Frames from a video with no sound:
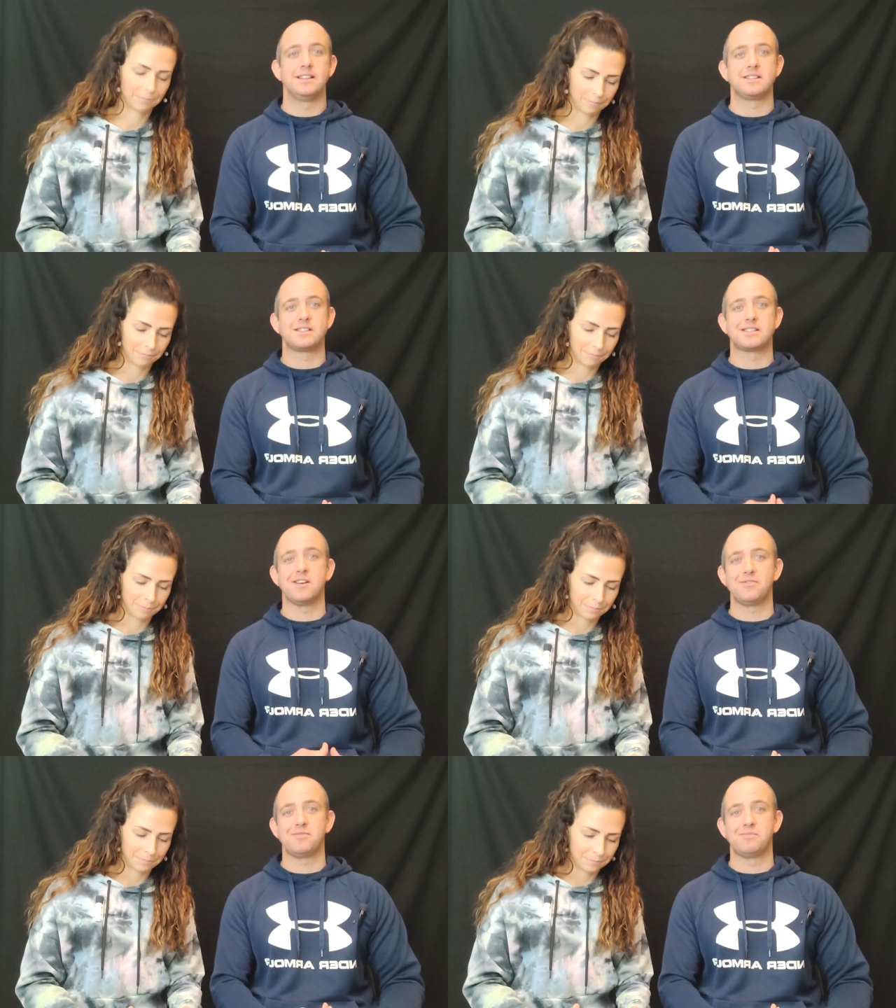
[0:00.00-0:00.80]

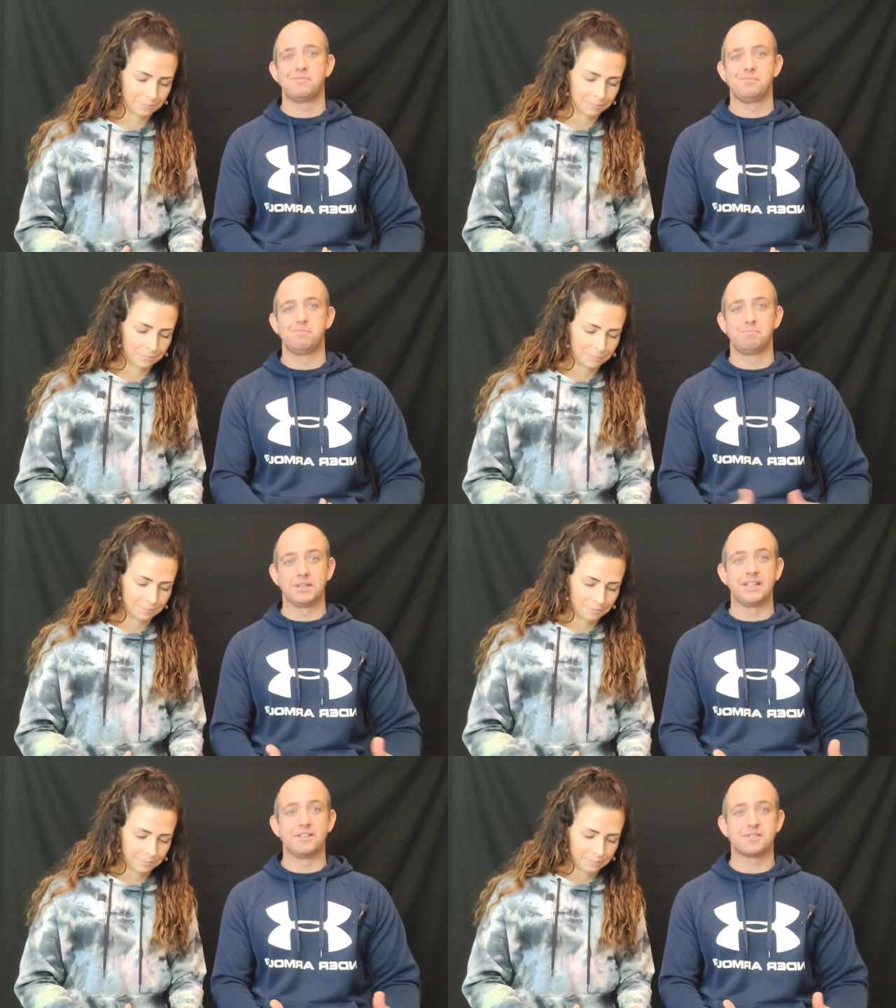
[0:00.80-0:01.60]

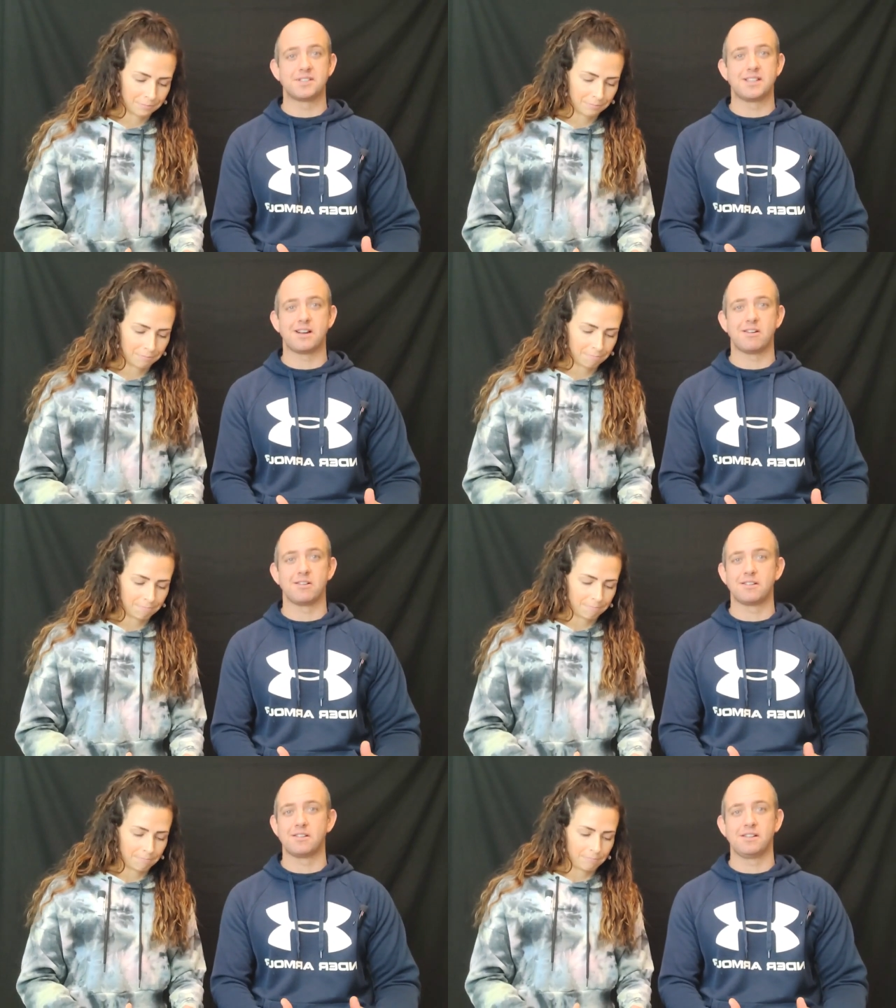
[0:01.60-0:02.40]
Speaker 1: self-beliefs that
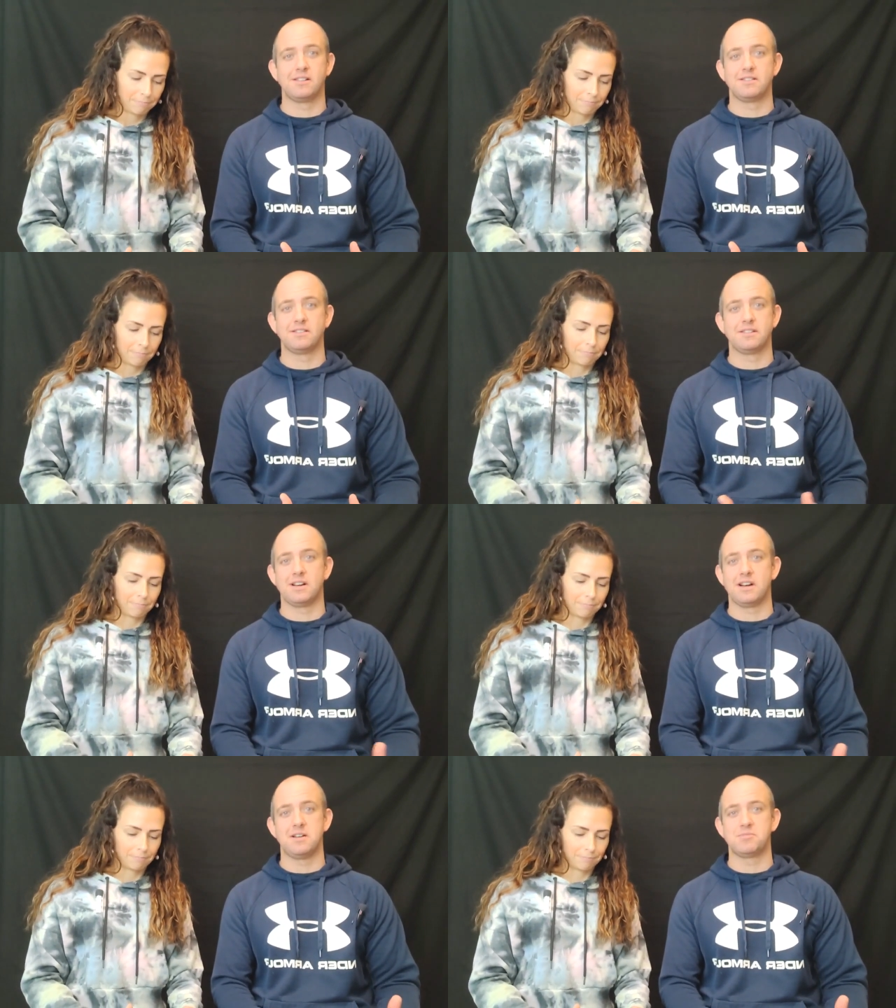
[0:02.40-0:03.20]
are,
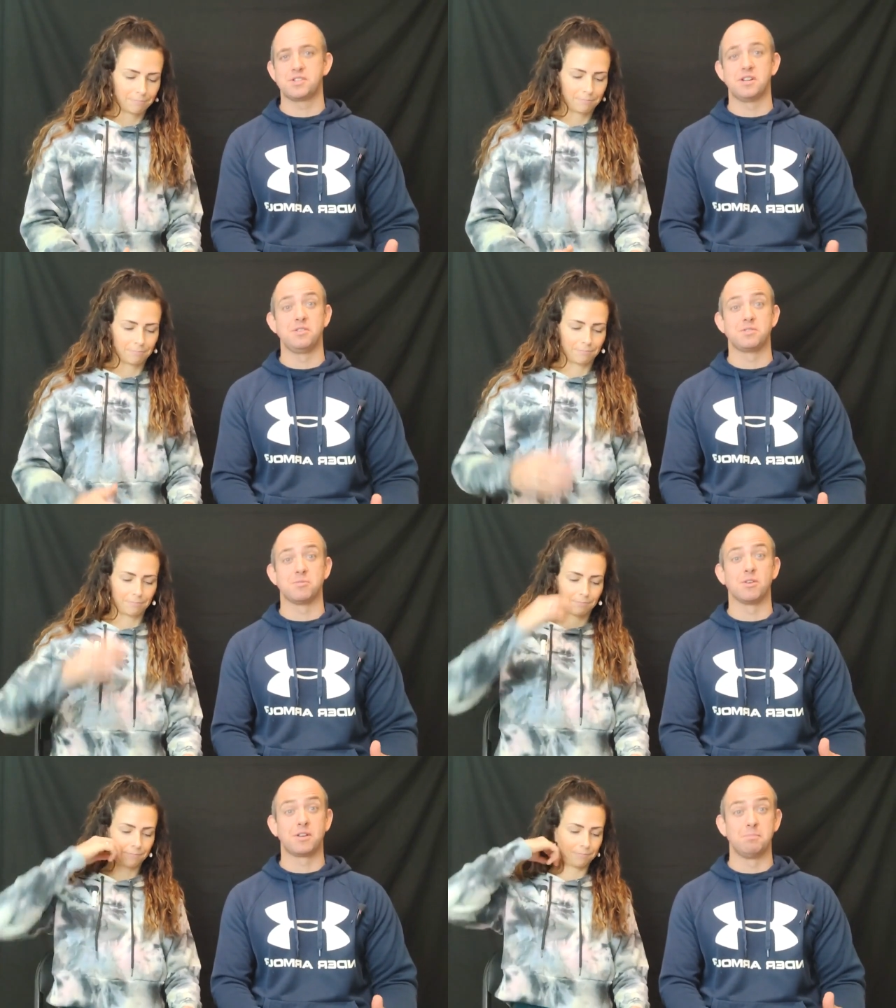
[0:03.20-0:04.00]
I'm just going to use the
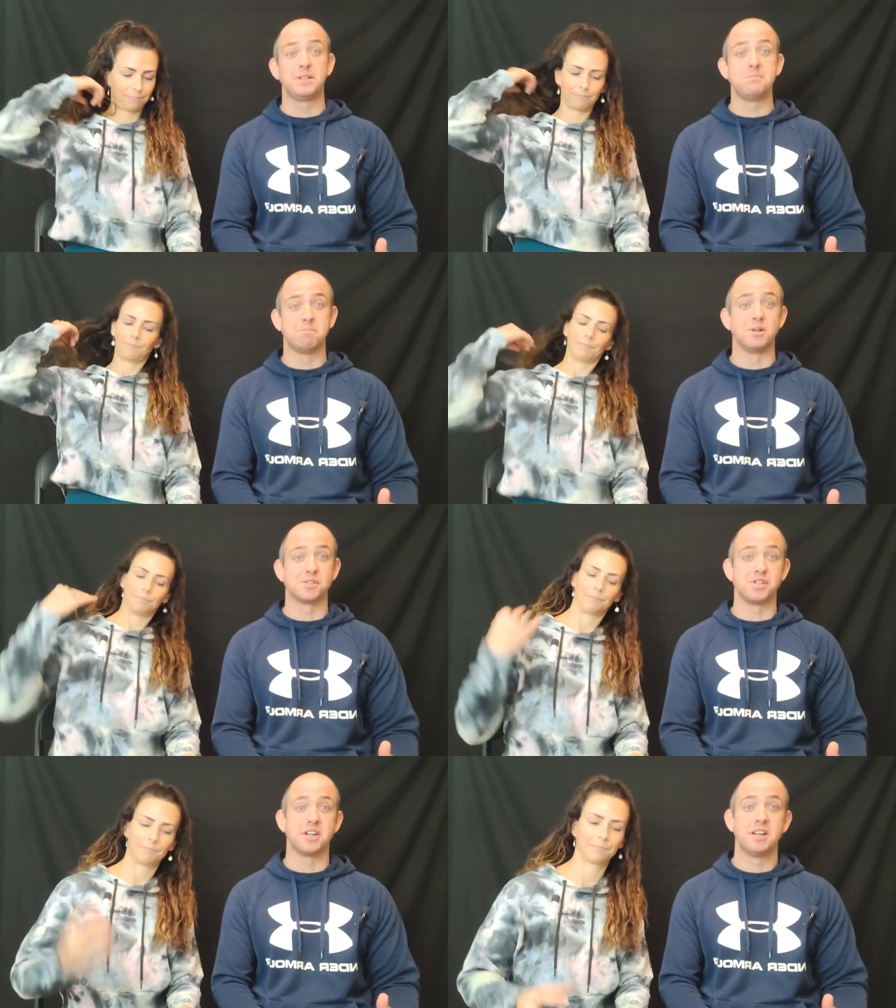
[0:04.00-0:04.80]
word, complete
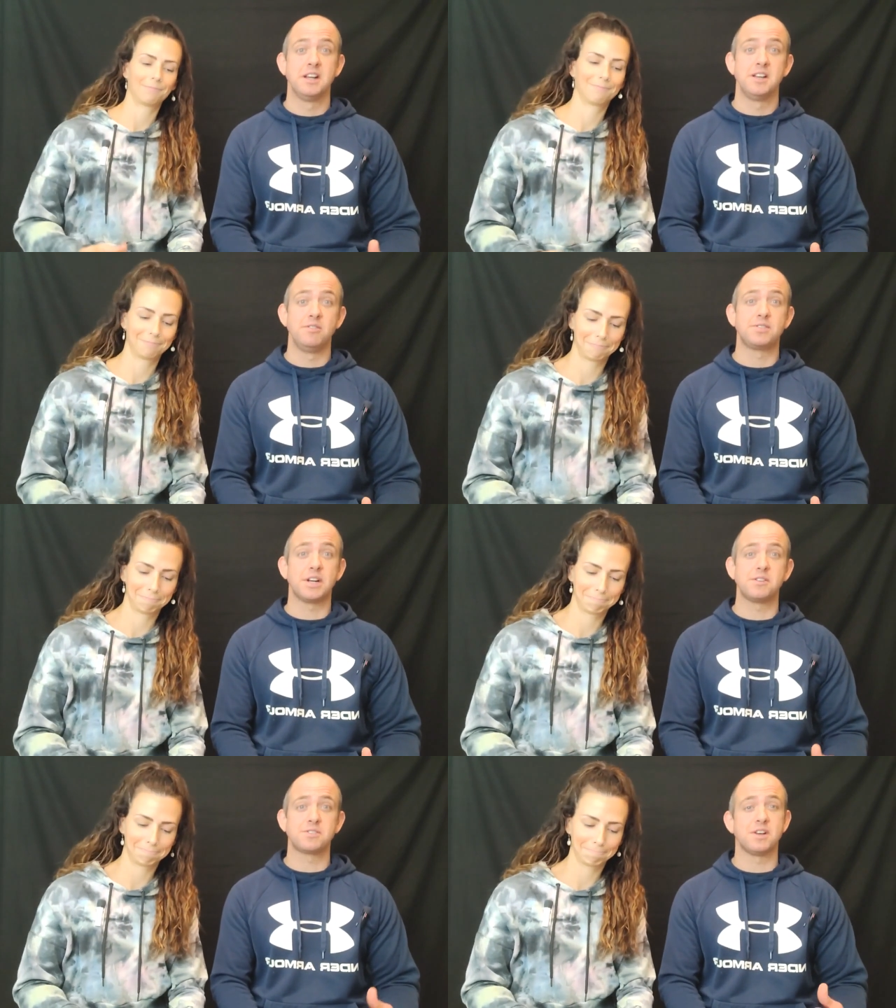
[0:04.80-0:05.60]
bullshit. You
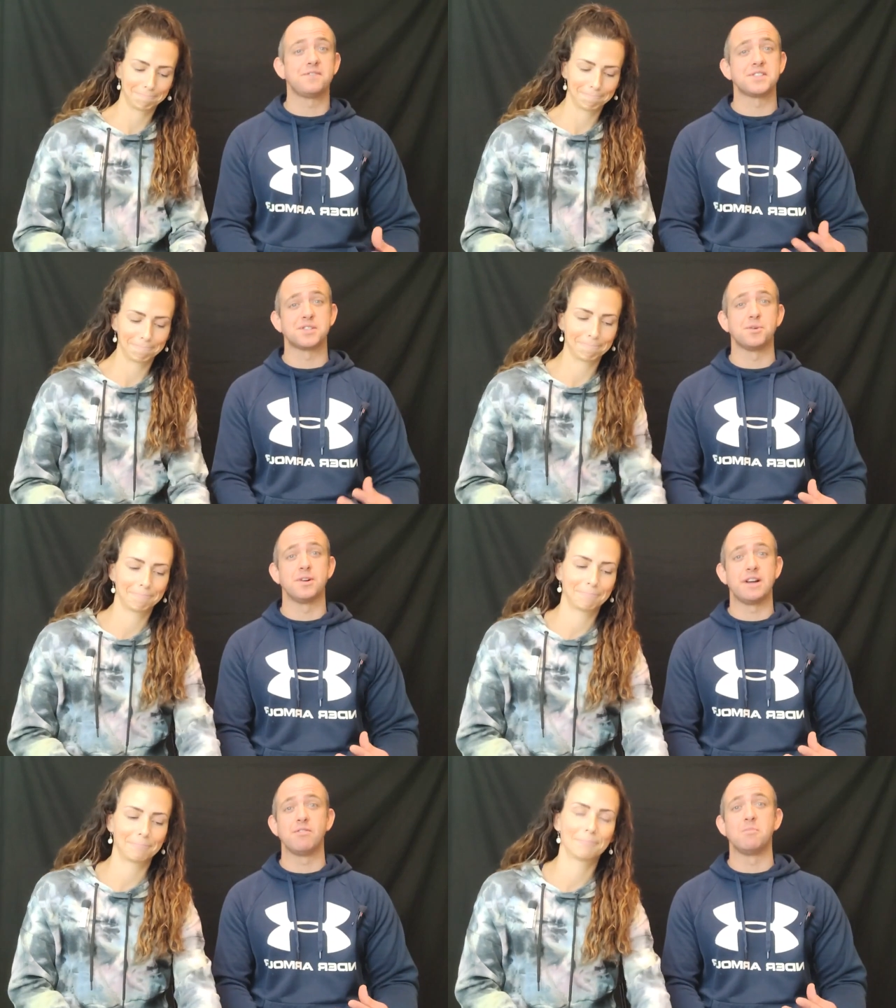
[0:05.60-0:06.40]
tell yourself a
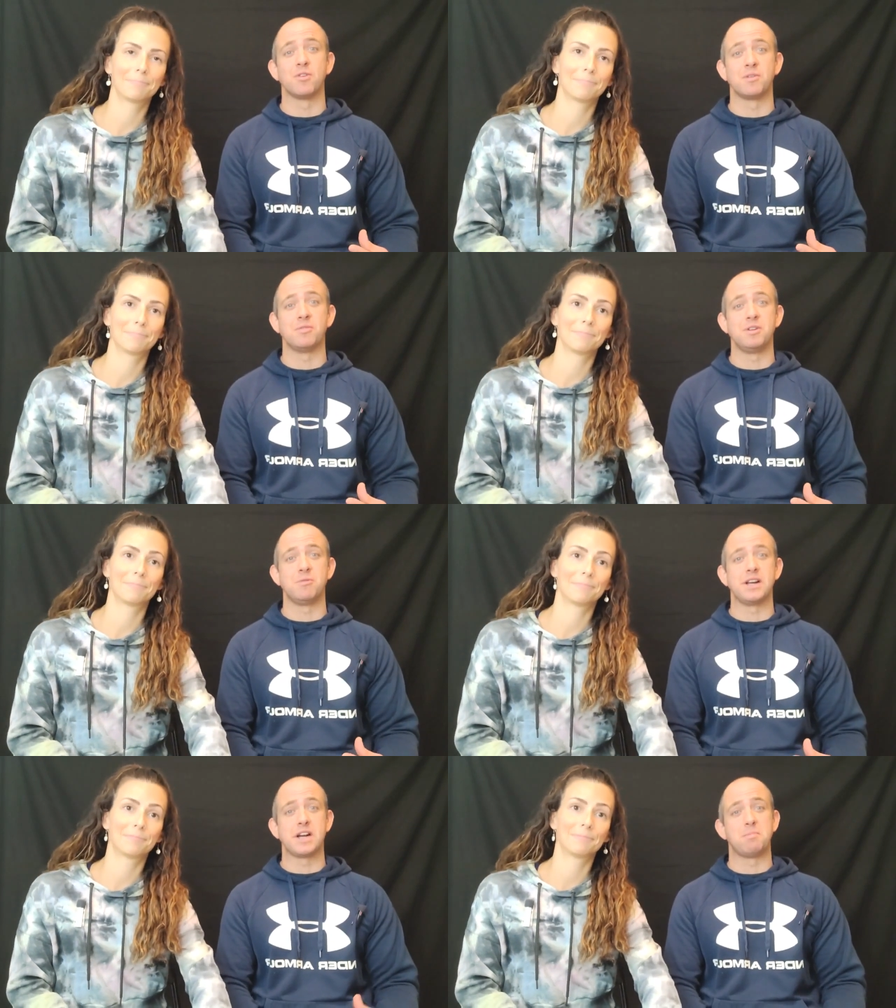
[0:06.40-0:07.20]
story every morning when you
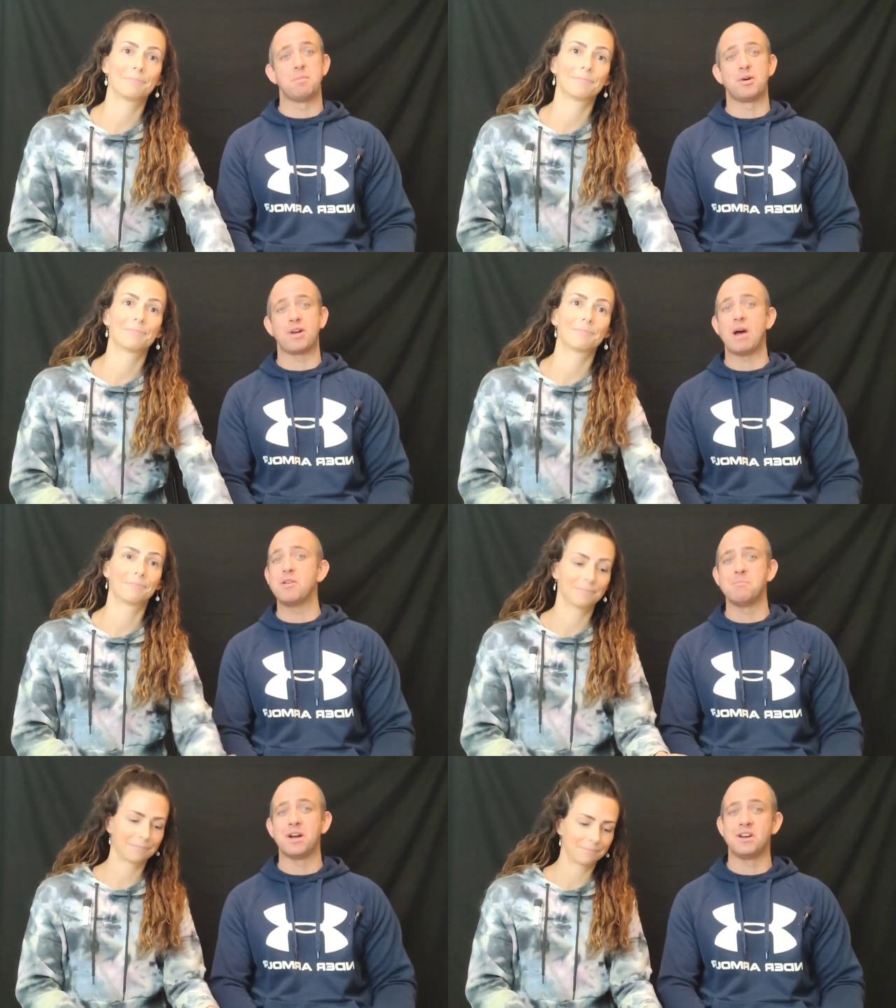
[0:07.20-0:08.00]
wake up about how
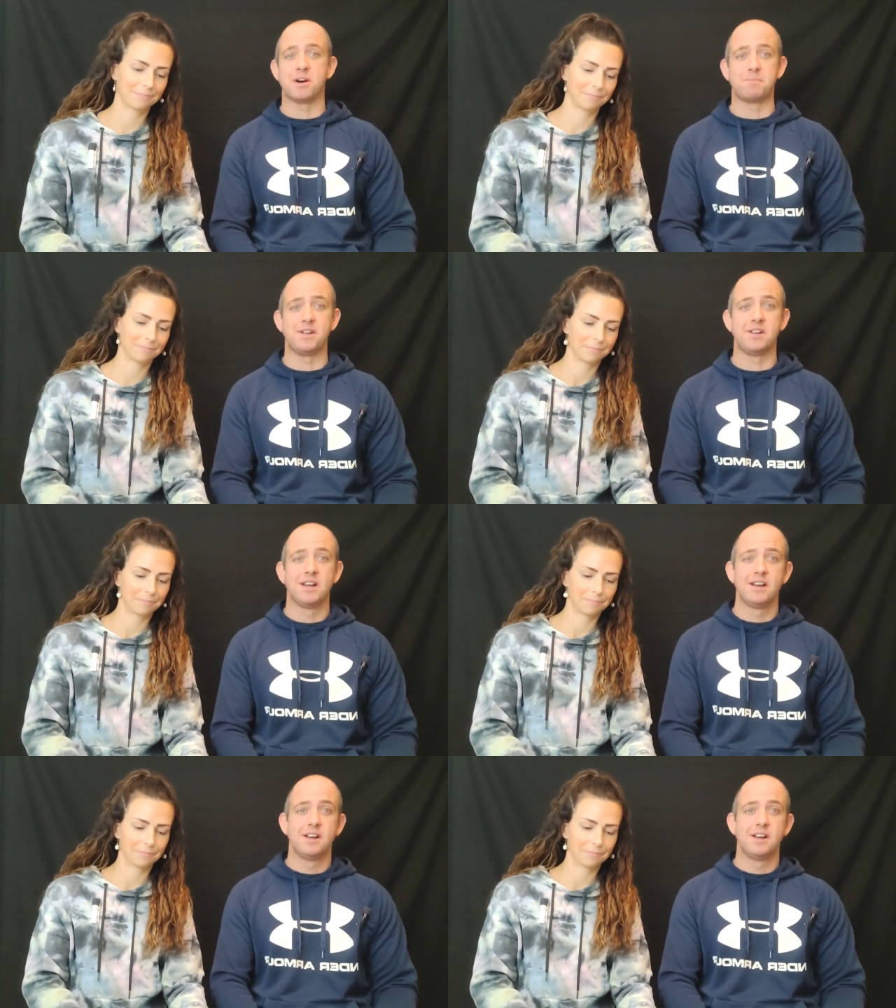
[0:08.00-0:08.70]
you might not be